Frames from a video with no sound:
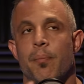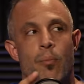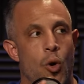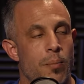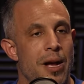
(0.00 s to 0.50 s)

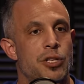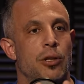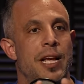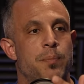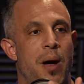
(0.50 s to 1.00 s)
More muscle,
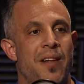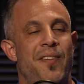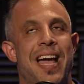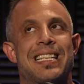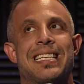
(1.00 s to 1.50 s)
less body
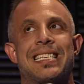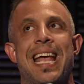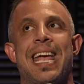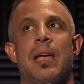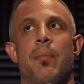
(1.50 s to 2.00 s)
fat,
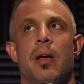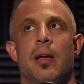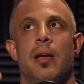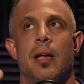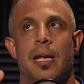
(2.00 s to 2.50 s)
same
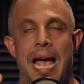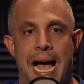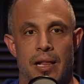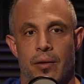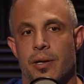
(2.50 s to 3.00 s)

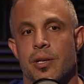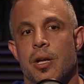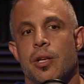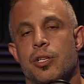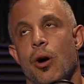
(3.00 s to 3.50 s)
calories.
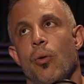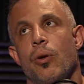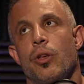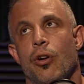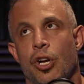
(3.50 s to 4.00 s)
So
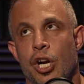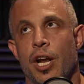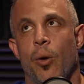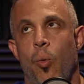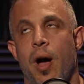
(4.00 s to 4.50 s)
you're
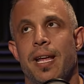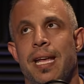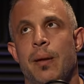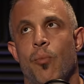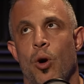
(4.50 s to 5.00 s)
going to want to
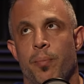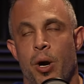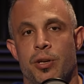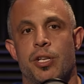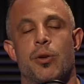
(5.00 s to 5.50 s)
eat more
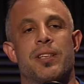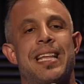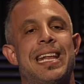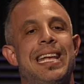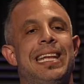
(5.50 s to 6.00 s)
protein. So
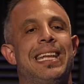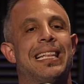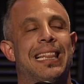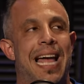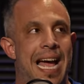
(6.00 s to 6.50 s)
instead of
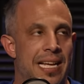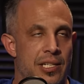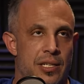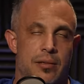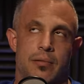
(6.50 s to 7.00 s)
eating
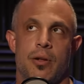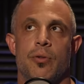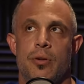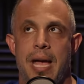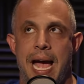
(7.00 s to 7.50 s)
less,
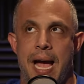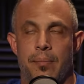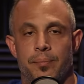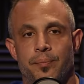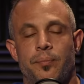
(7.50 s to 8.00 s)
don't do
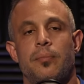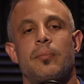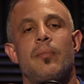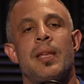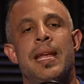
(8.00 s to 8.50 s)
that.
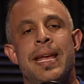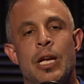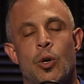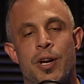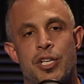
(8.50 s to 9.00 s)

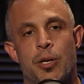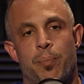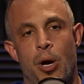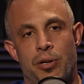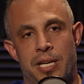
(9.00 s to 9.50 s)
Increase your
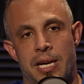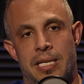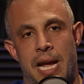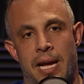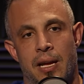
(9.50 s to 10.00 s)
protein
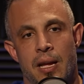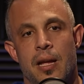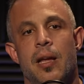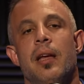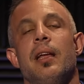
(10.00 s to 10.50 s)
intake,
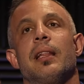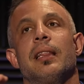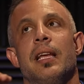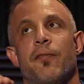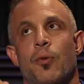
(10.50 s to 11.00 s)

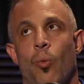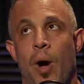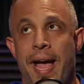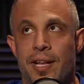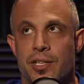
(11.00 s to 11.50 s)
lift
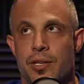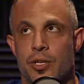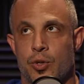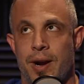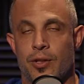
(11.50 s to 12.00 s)
weights,
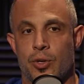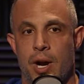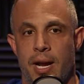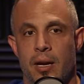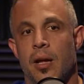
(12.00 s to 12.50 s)
strength
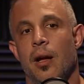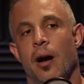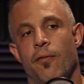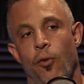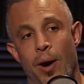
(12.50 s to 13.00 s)
train,
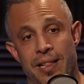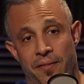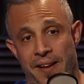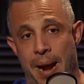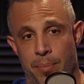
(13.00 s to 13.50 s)
avoid the
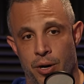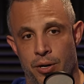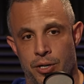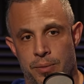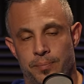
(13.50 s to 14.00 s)
fat
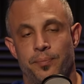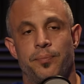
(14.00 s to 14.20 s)
burners,